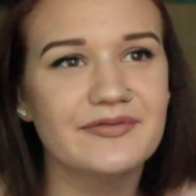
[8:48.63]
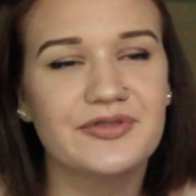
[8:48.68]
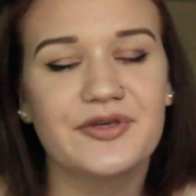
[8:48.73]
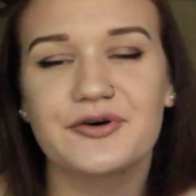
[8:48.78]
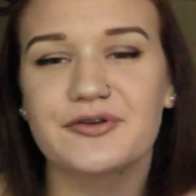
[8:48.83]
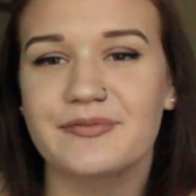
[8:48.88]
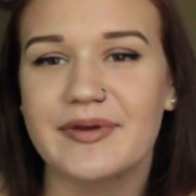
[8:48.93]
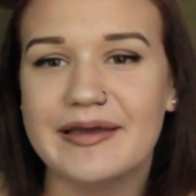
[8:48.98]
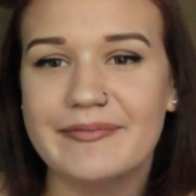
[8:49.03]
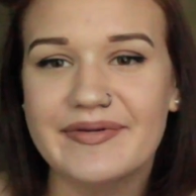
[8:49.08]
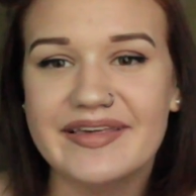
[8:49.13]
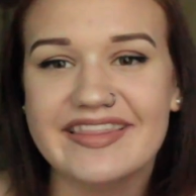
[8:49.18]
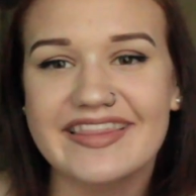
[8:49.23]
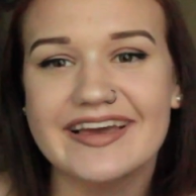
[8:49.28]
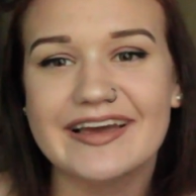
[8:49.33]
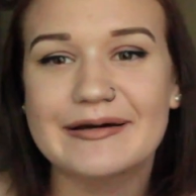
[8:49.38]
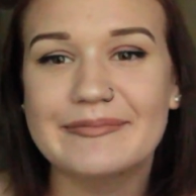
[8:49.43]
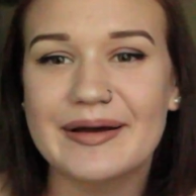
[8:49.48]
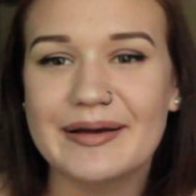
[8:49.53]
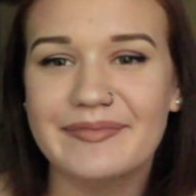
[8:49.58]
Those make me
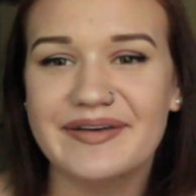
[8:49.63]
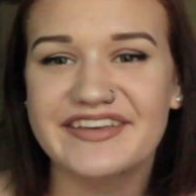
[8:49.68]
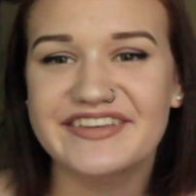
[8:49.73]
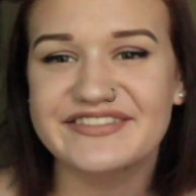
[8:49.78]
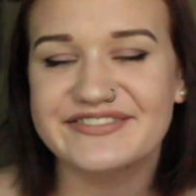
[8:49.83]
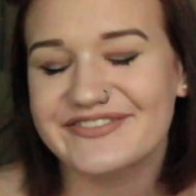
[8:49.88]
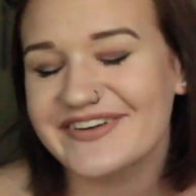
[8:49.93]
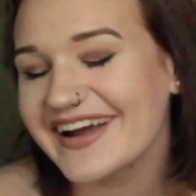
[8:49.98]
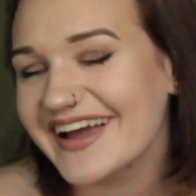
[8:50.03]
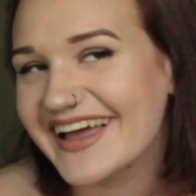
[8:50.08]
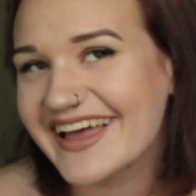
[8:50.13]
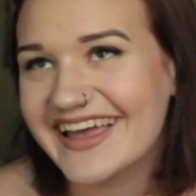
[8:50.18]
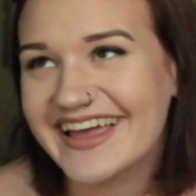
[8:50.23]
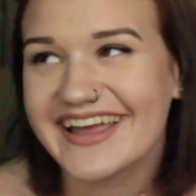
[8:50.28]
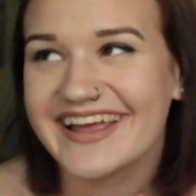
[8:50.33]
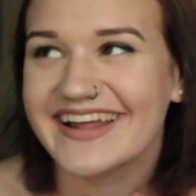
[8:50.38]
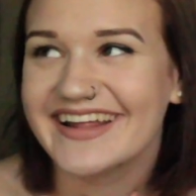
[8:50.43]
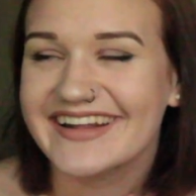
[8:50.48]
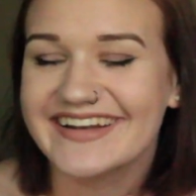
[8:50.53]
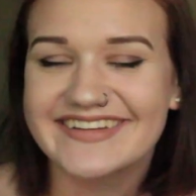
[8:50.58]
think of my best
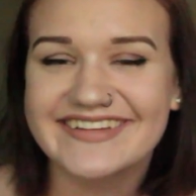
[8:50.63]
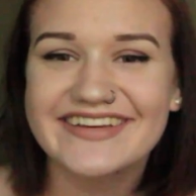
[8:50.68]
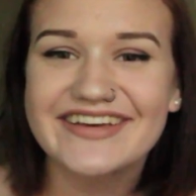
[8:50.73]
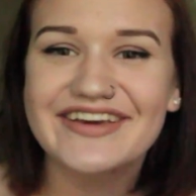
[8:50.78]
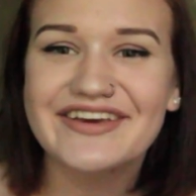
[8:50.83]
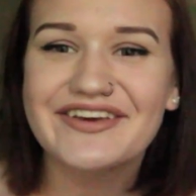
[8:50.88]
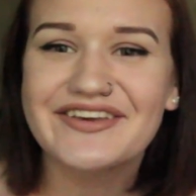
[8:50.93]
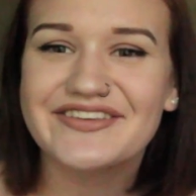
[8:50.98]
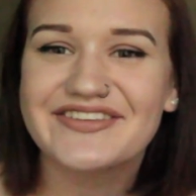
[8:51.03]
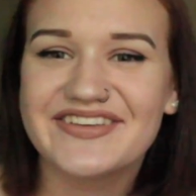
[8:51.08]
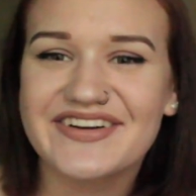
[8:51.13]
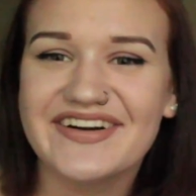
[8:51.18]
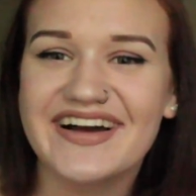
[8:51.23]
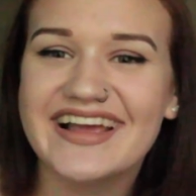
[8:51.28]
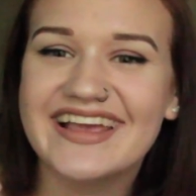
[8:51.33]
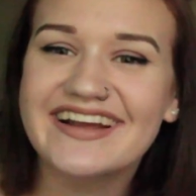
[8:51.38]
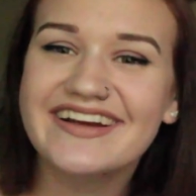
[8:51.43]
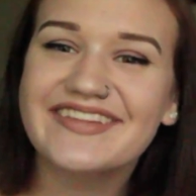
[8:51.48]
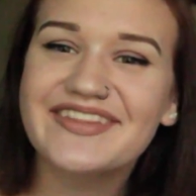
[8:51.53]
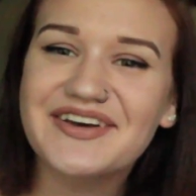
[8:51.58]
friend. So
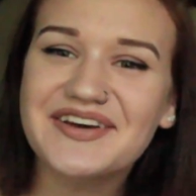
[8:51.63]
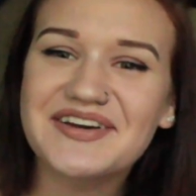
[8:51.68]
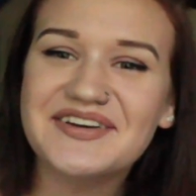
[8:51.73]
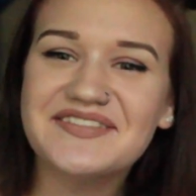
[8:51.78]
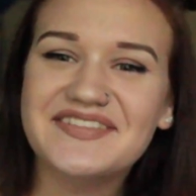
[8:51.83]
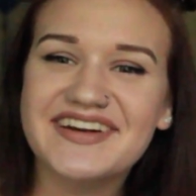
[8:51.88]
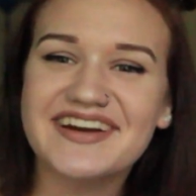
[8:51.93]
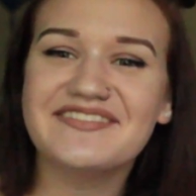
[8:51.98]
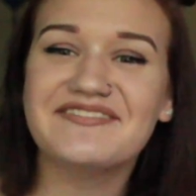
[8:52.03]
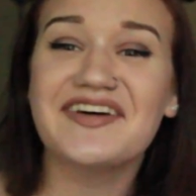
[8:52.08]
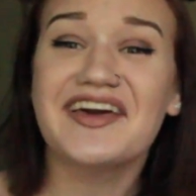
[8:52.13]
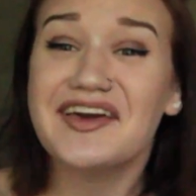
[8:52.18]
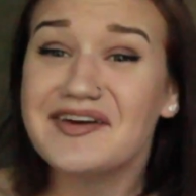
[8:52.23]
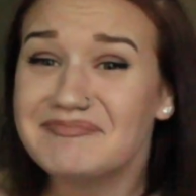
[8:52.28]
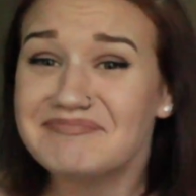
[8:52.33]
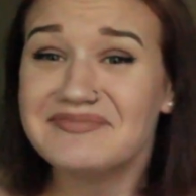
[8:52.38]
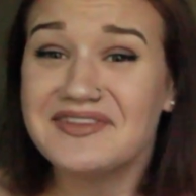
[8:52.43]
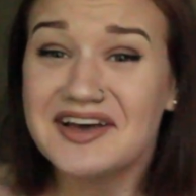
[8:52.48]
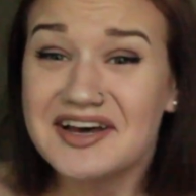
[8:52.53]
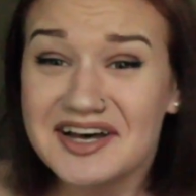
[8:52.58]
I hear them and I'm like,
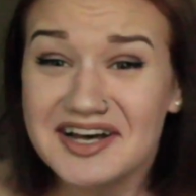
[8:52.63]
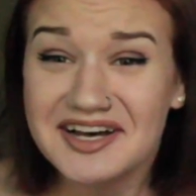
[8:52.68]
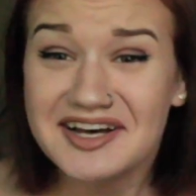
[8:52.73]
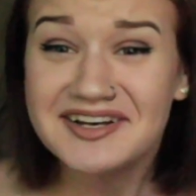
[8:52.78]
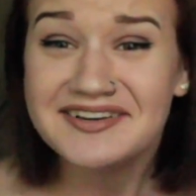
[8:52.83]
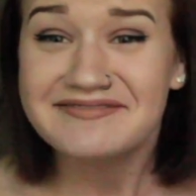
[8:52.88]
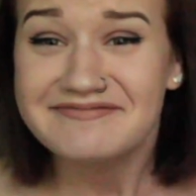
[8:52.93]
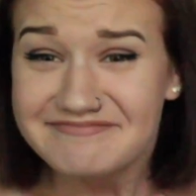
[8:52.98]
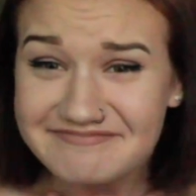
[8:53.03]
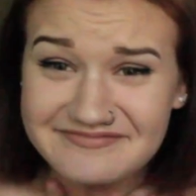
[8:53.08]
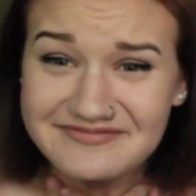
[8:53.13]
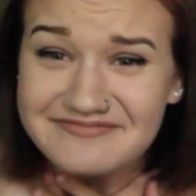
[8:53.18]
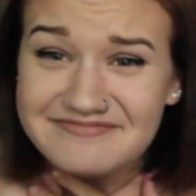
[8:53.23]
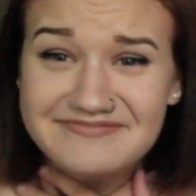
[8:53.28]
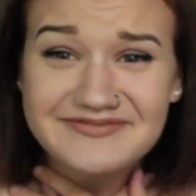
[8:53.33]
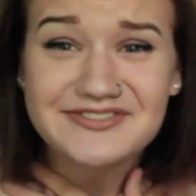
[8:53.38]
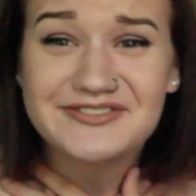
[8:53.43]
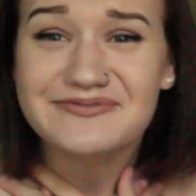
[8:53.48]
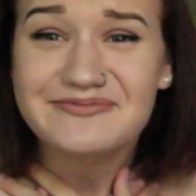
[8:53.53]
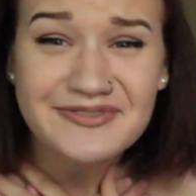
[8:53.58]
oh,
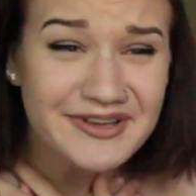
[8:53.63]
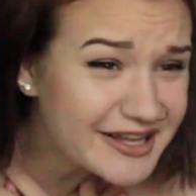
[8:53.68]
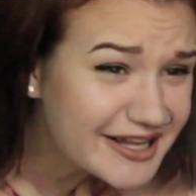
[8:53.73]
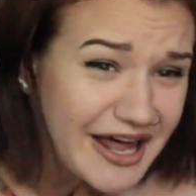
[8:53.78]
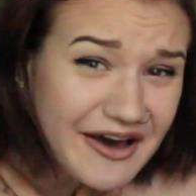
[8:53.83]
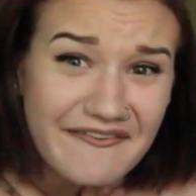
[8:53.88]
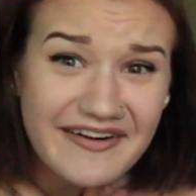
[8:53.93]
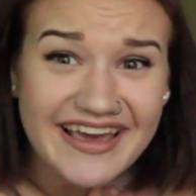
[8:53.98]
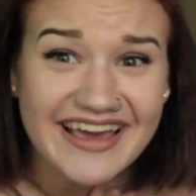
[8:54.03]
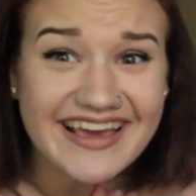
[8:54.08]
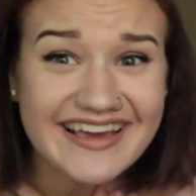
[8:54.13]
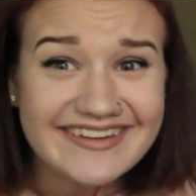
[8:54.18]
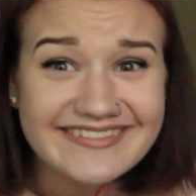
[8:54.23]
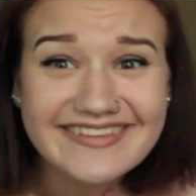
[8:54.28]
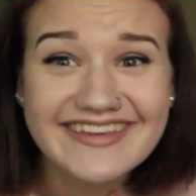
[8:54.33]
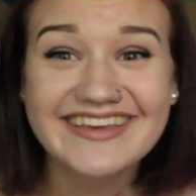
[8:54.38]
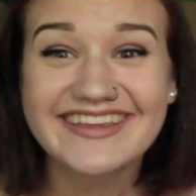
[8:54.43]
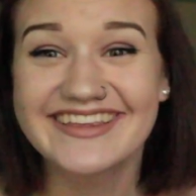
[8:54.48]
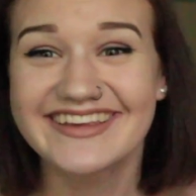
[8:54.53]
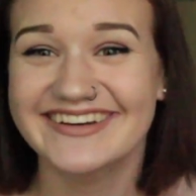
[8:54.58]

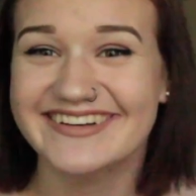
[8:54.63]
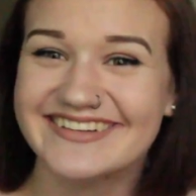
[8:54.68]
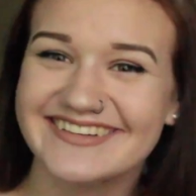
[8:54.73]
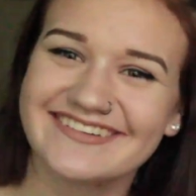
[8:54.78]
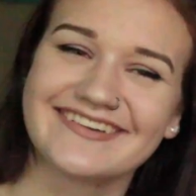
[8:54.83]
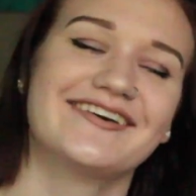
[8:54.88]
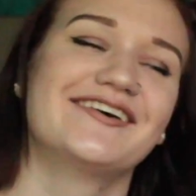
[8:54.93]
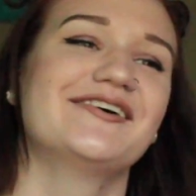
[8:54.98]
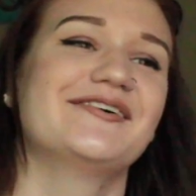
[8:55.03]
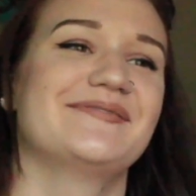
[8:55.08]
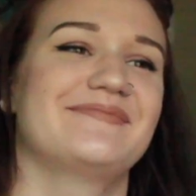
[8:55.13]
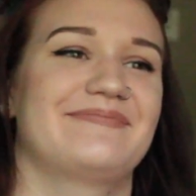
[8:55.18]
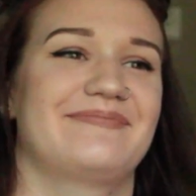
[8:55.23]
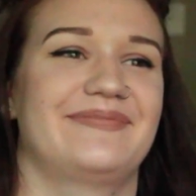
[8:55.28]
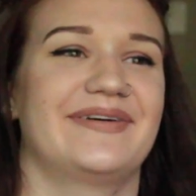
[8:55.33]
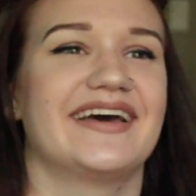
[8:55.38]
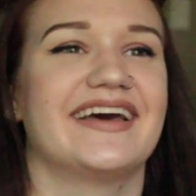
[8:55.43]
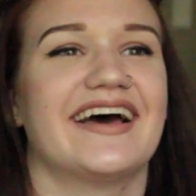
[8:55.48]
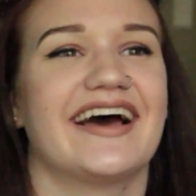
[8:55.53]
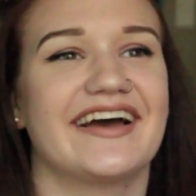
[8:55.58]
Chloe.
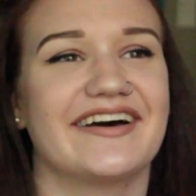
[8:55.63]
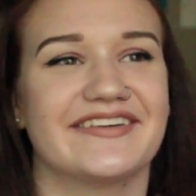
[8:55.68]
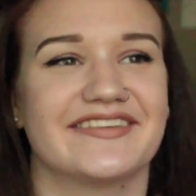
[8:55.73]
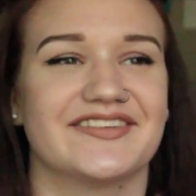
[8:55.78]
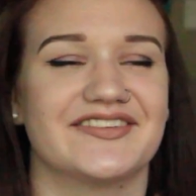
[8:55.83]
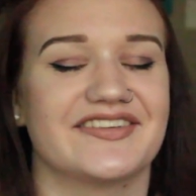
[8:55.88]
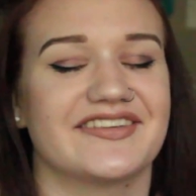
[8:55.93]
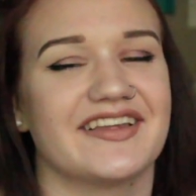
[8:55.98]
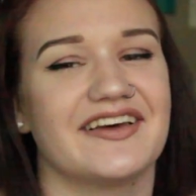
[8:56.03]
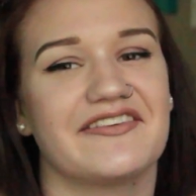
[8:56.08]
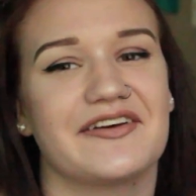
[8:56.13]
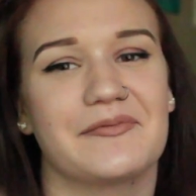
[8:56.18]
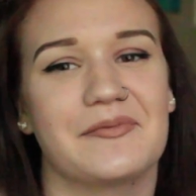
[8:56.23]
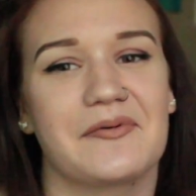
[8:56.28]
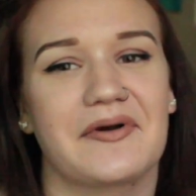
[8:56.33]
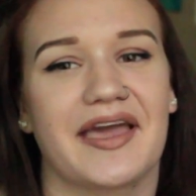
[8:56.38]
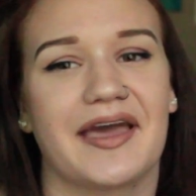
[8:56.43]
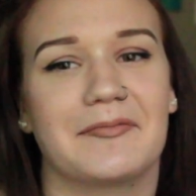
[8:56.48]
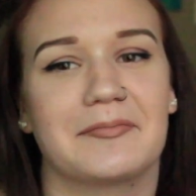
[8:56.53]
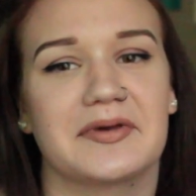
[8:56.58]
But I also just love
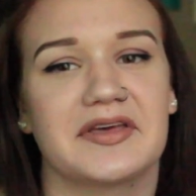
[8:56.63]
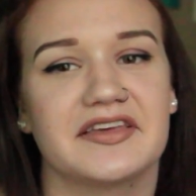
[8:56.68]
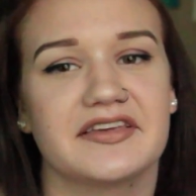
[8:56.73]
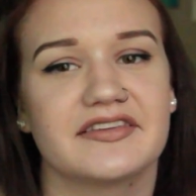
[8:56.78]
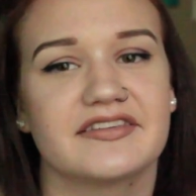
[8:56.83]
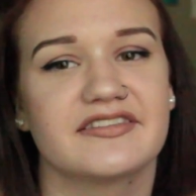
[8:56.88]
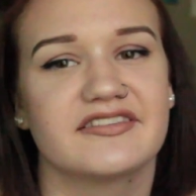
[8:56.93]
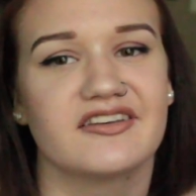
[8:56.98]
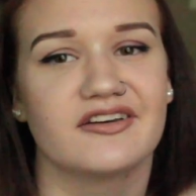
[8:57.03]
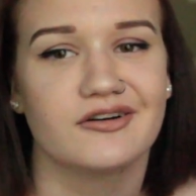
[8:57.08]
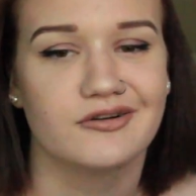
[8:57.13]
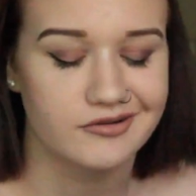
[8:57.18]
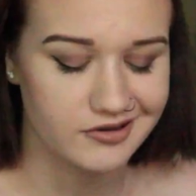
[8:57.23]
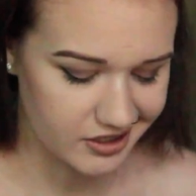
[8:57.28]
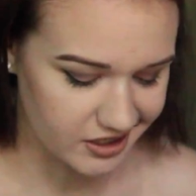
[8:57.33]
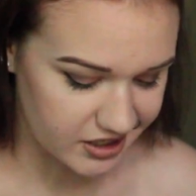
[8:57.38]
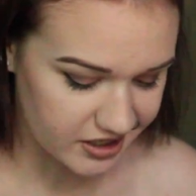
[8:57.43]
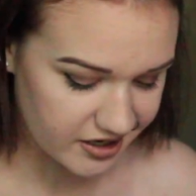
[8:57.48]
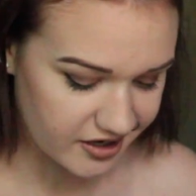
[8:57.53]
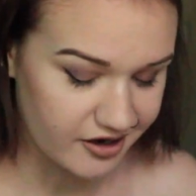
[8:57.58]
Hippocampus, so
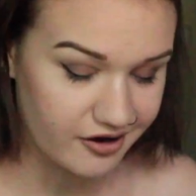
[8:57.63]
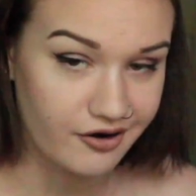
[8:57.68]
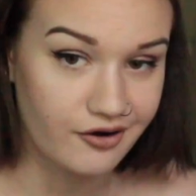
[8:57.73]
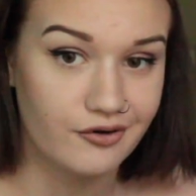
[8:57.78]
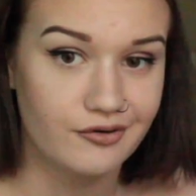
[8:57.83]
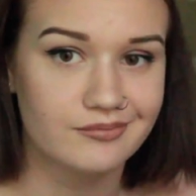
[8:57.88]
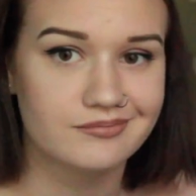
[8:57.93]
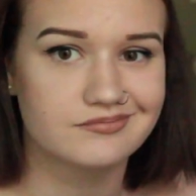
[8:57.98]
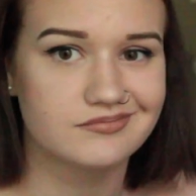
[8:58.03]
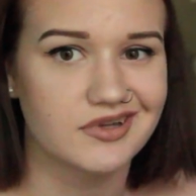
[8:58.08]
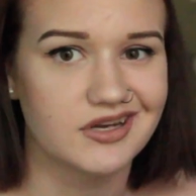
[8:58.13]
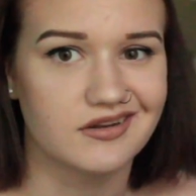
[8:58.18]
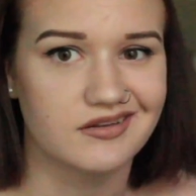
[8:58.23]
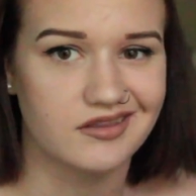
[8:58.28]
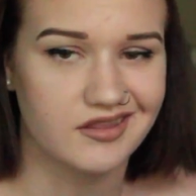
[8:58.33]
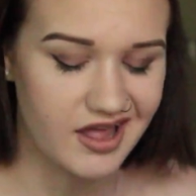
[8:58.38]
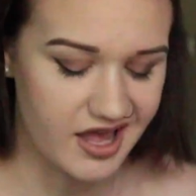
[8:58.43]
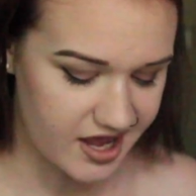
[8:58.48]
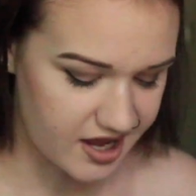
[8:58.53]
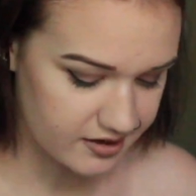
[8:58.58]
yeah, no,
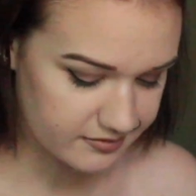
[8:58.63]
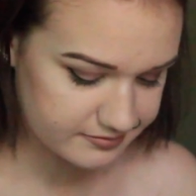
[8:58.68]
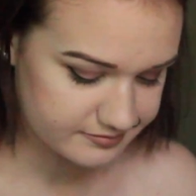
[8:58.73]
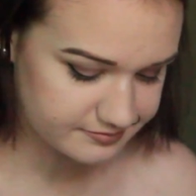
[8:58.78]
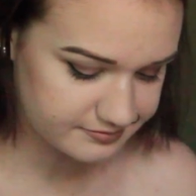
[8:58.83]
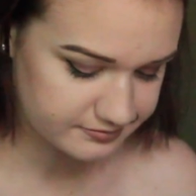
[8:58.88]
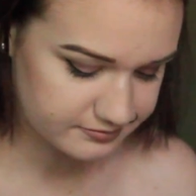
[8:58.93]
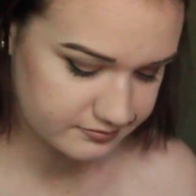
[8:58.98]
there's that.